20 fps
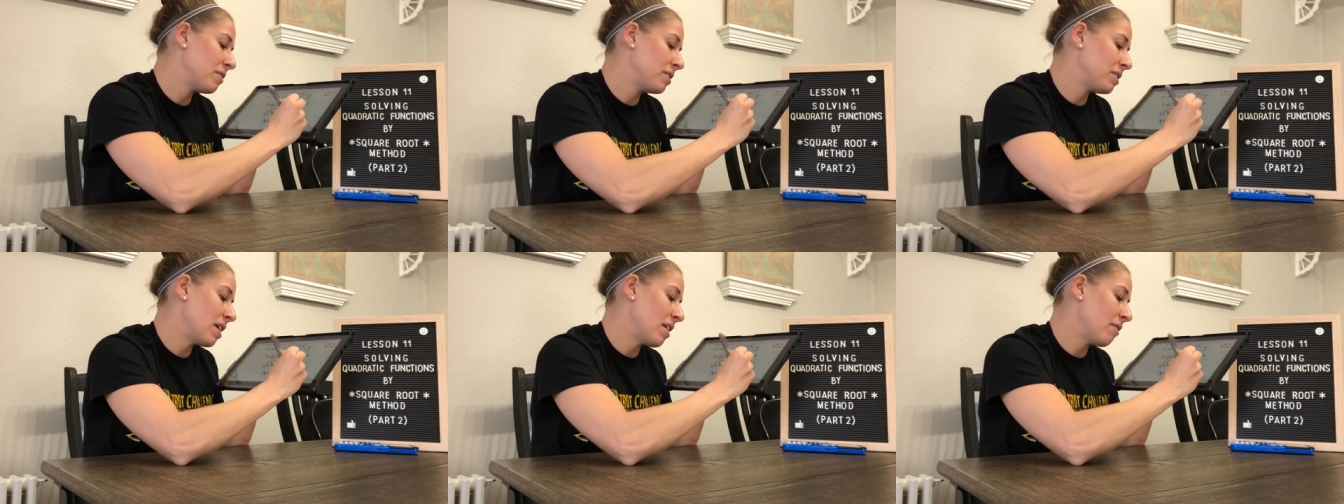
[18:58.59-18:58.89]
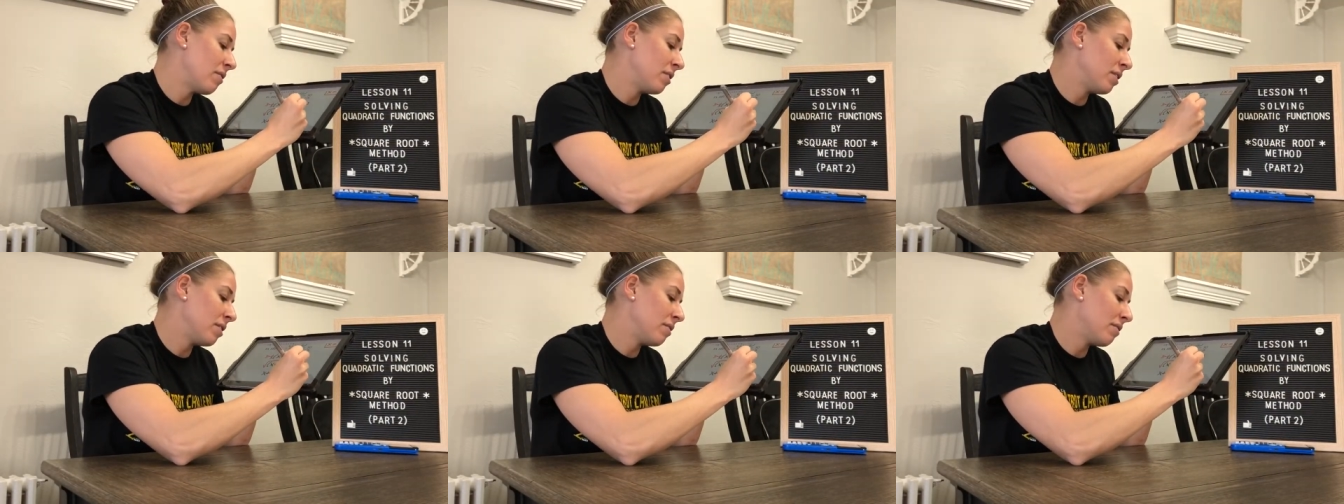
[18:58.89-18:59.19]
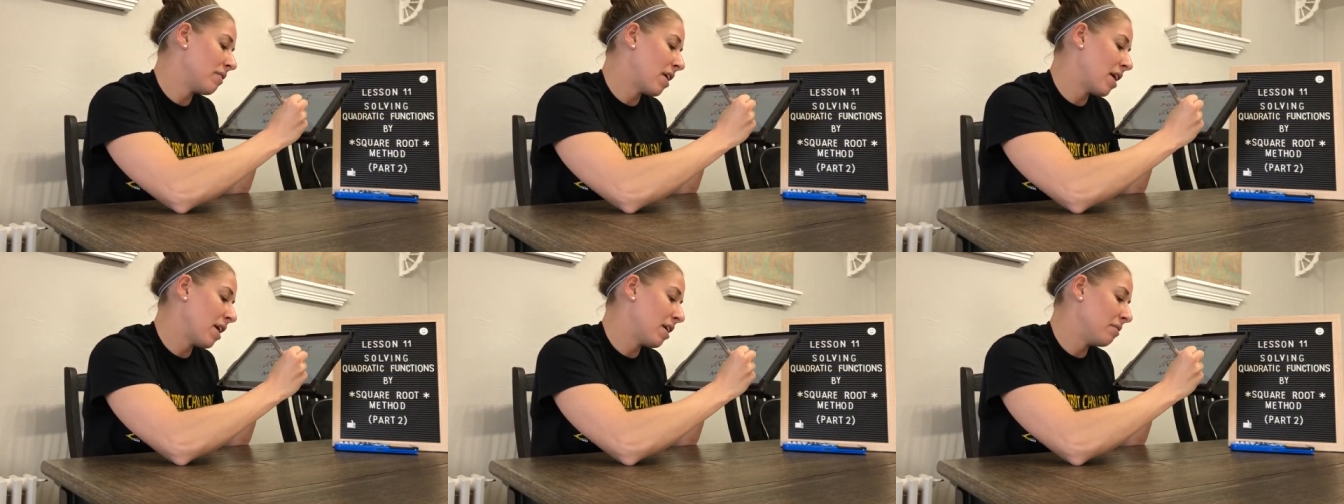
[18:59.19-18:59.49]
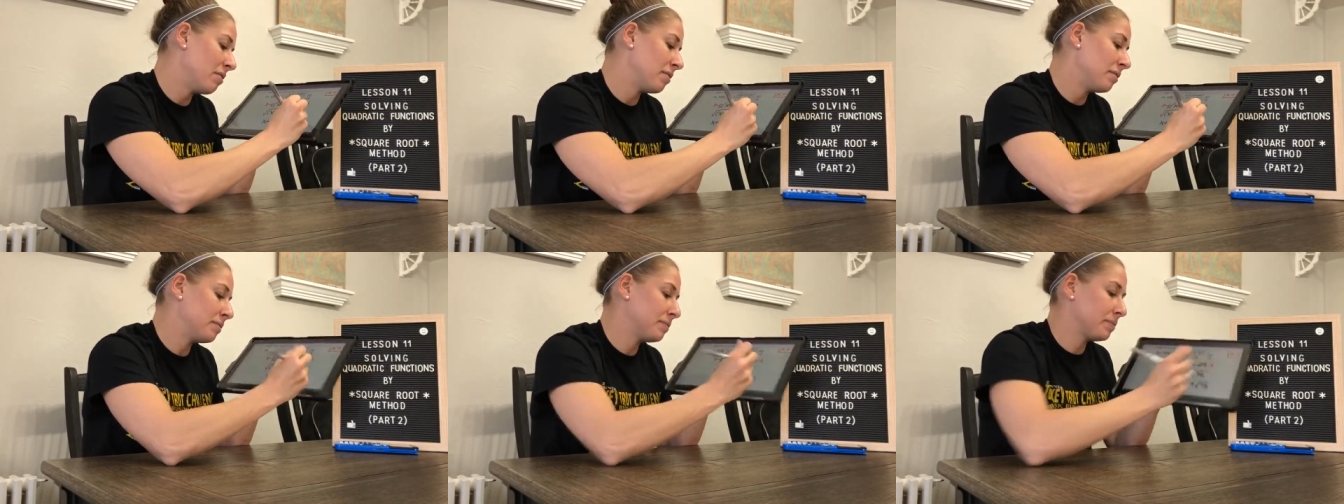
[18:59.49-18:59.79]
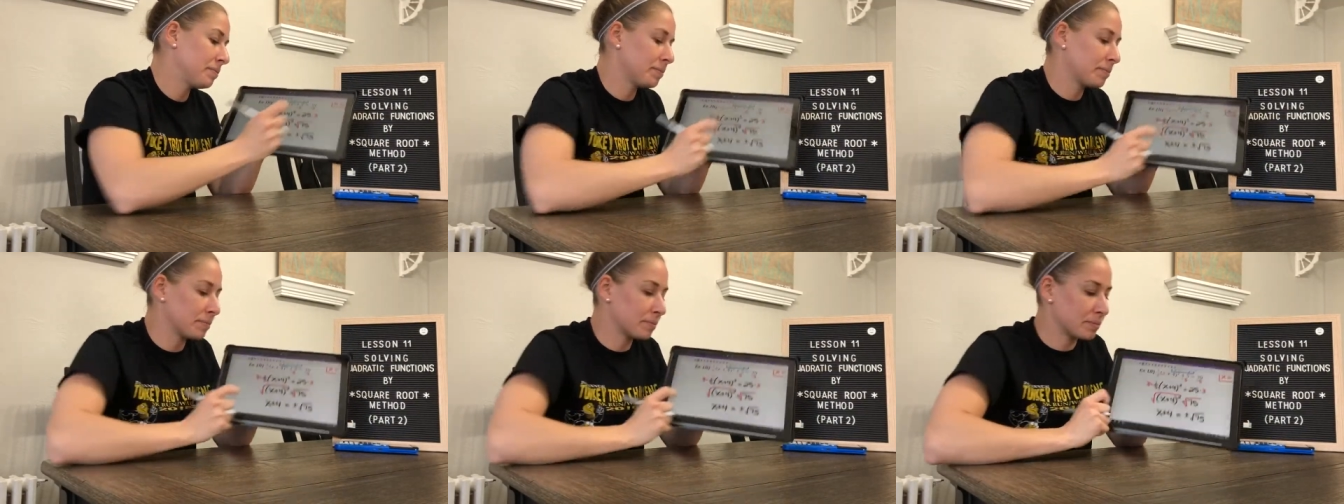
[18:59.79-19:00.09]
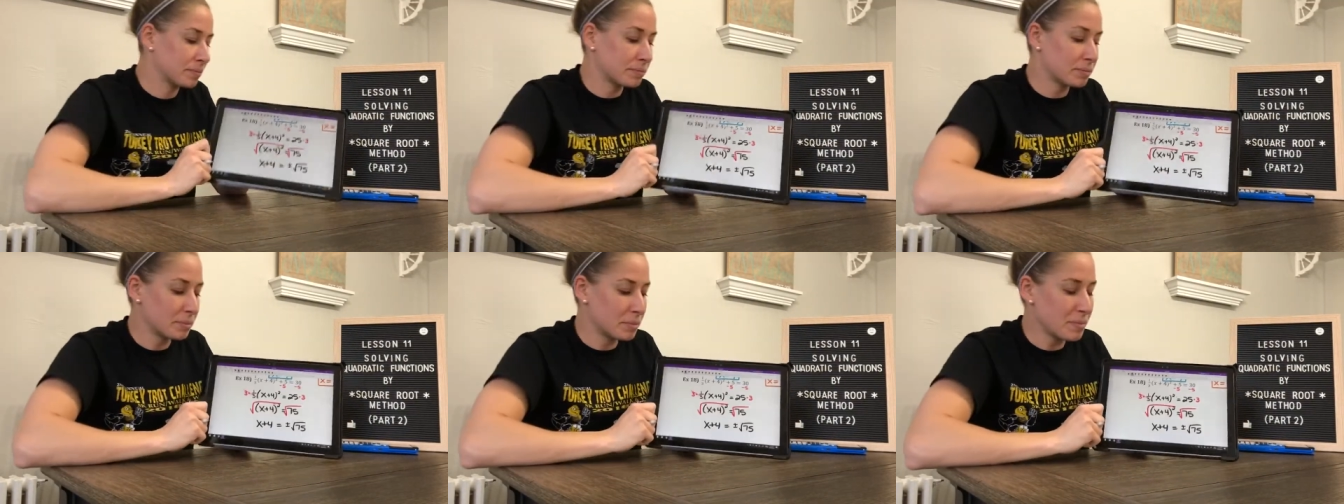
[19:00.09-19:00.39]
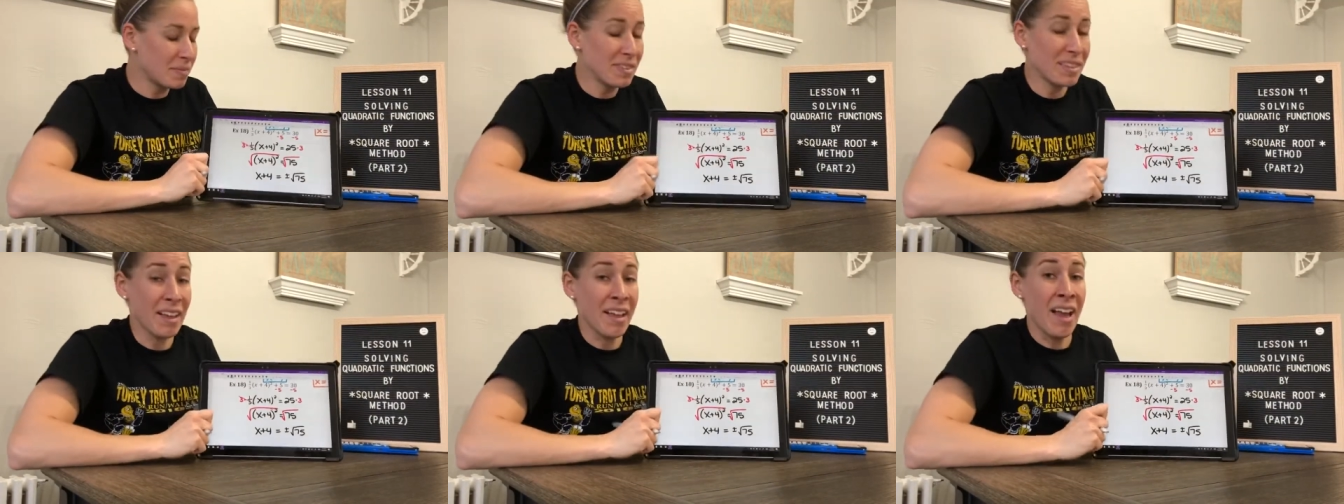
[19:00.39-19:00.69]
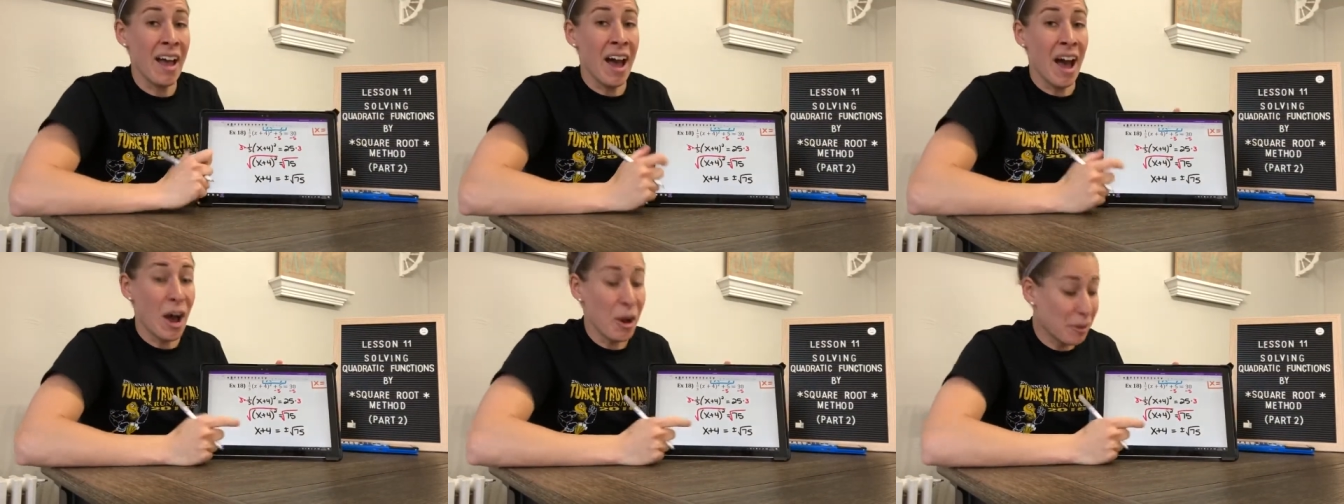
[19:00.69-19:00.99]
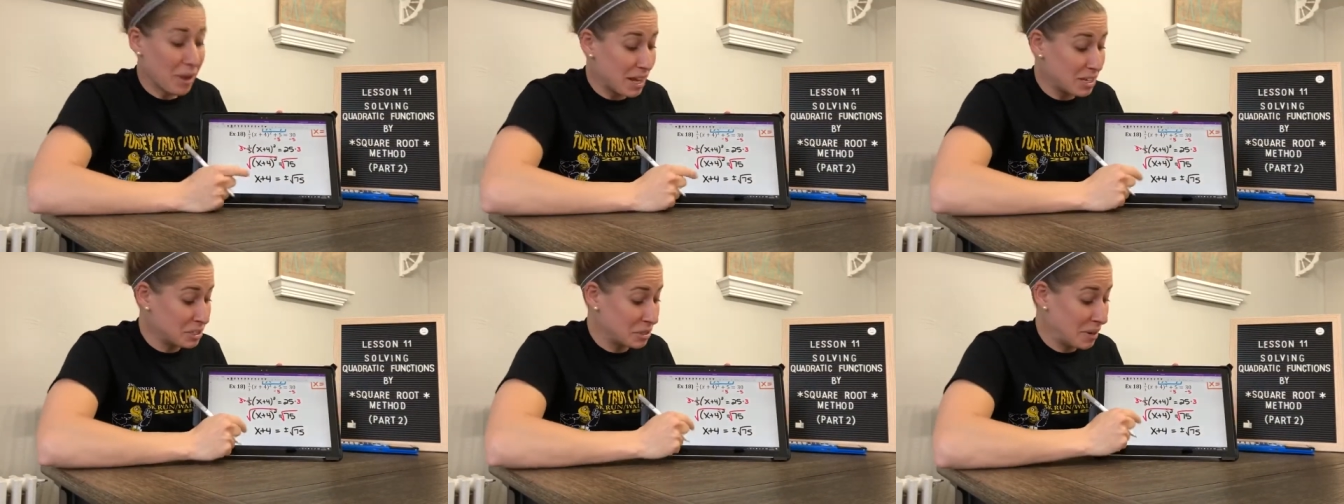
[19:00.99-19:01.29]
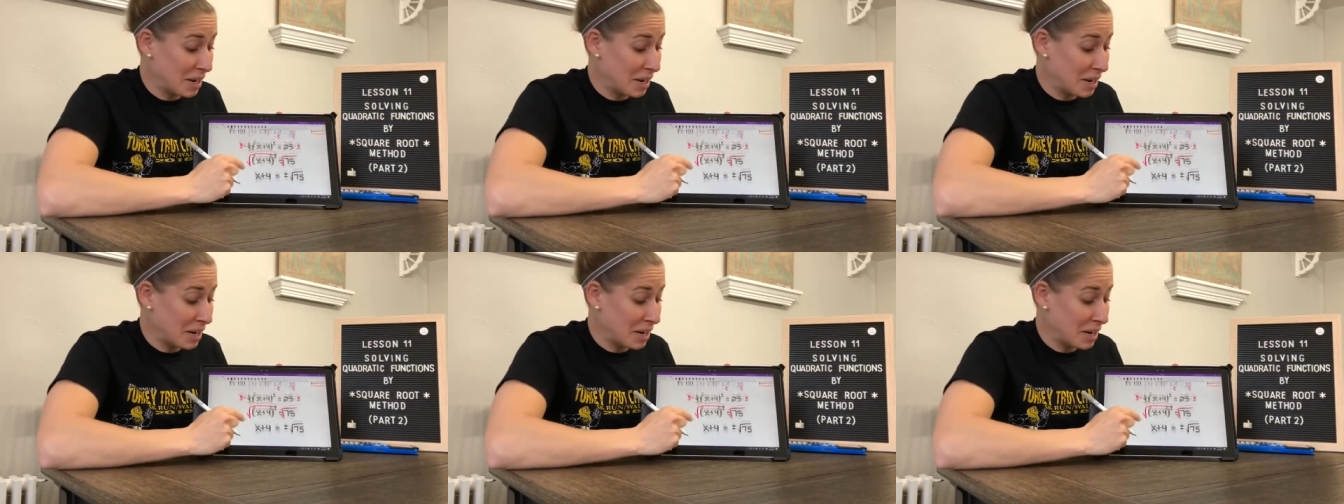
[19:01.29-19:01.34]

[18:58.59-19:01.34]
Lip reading: 75. Okay, so